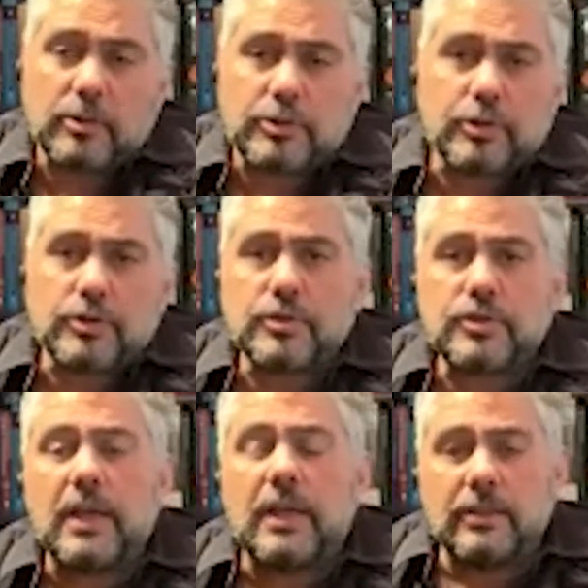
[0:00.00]

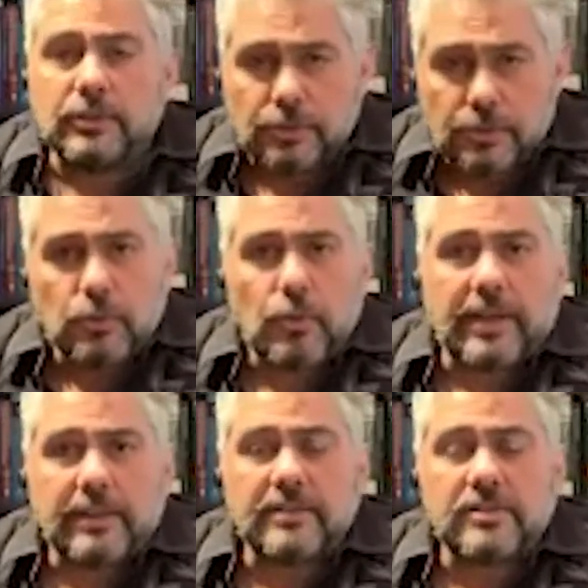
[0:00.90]
churches to
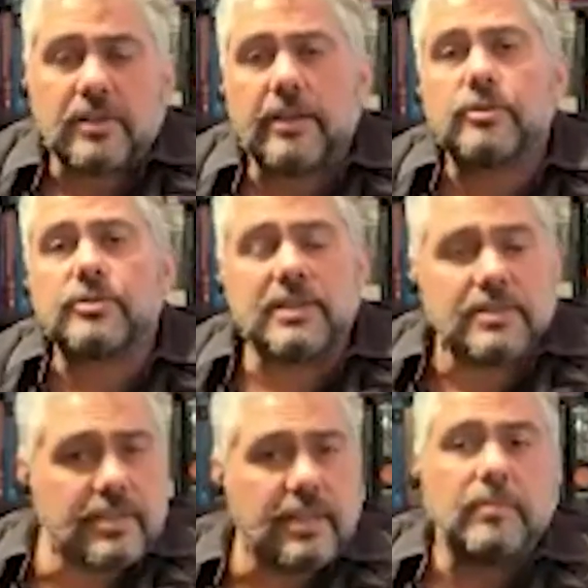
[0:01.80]
write these letters and
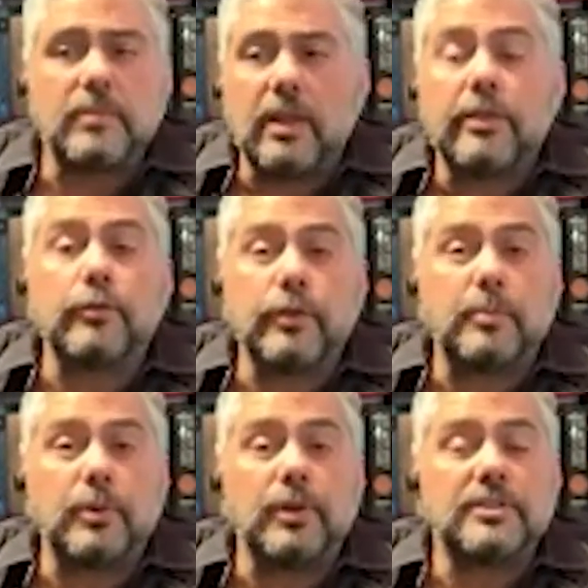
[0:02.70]
send them through the
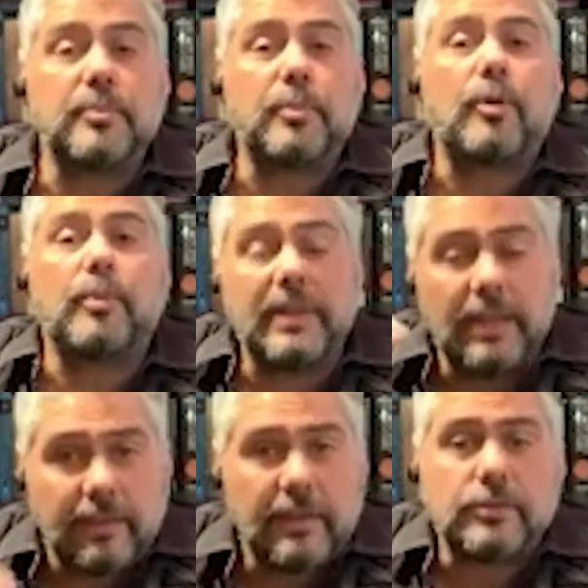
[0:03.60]
police department
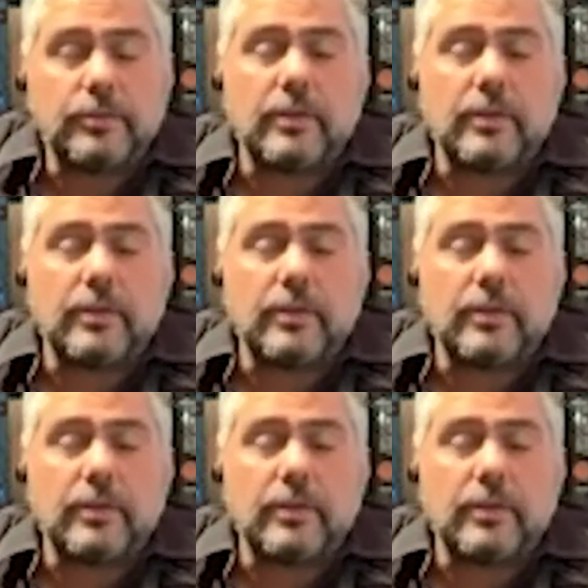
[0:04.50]
and then to the